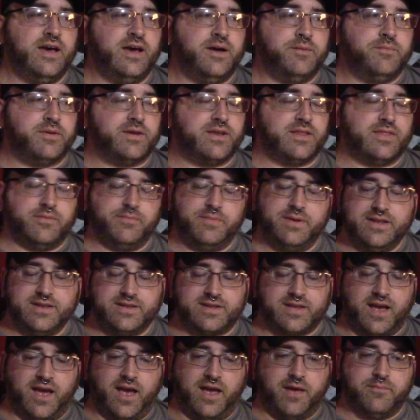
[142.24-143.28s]
But in the
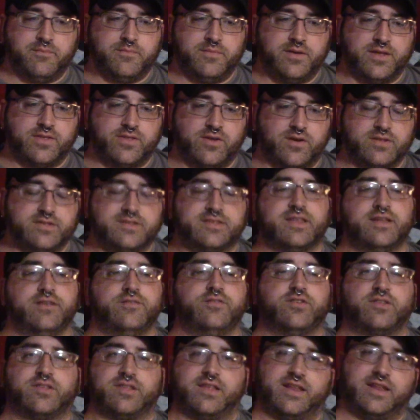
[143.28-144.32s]
meantime, thought instead of
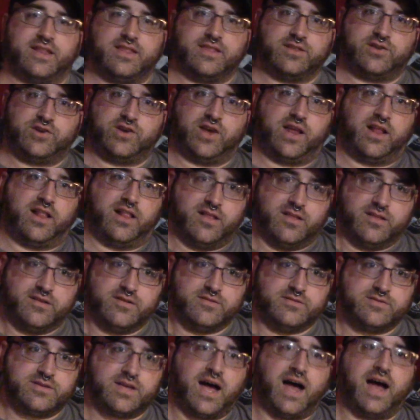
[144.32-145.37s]
just letting the channel
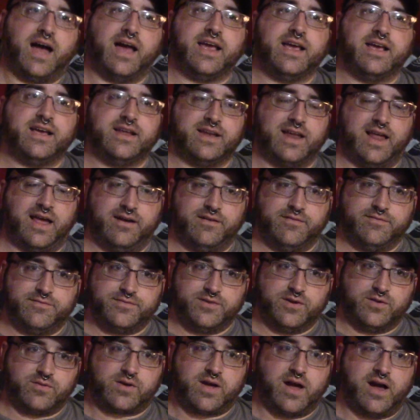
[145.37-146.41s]
die and have
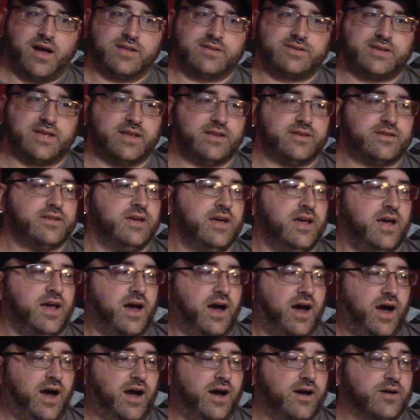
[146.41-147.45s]
no content,
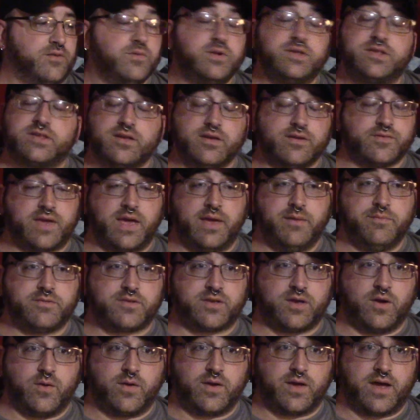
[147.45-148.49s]
uh, we still have games
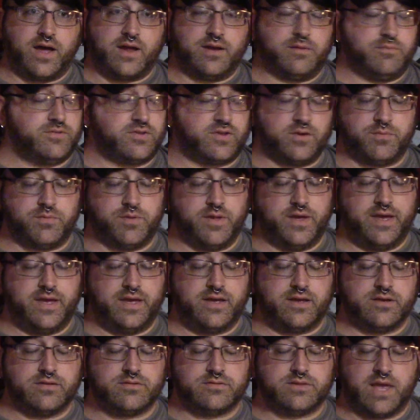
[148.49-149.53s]
going on. I'm still
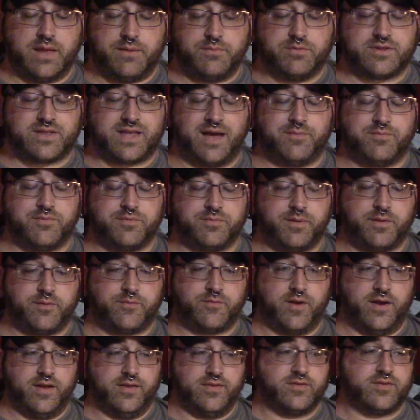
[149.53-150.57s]
playing tabletop with my
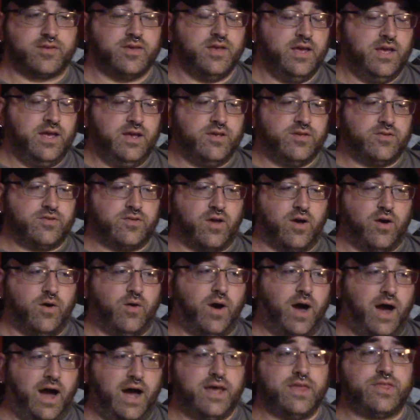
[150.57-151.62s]
friends. So
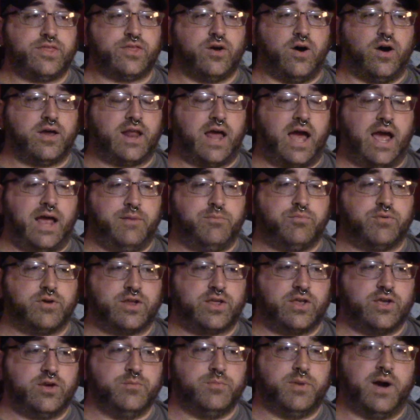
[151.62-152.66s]
I thought I'd bring
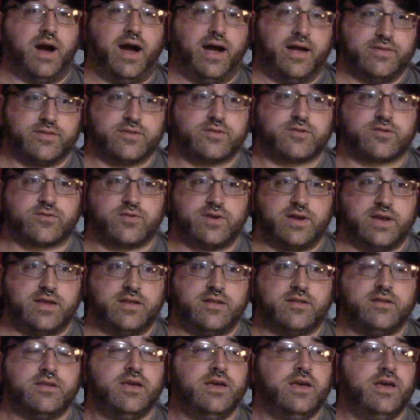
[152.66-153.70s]
you behind the
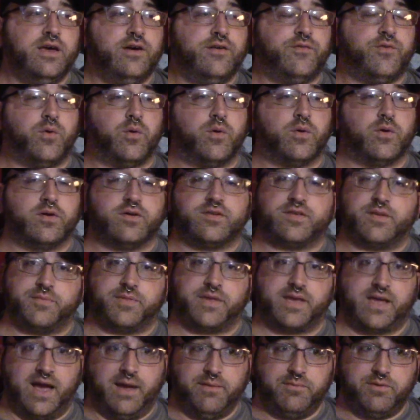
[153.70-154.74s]
screen for
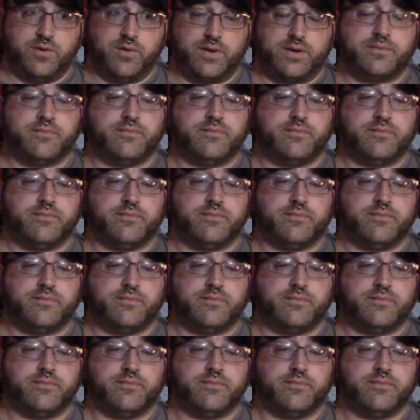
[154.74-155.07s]
something I'm doing.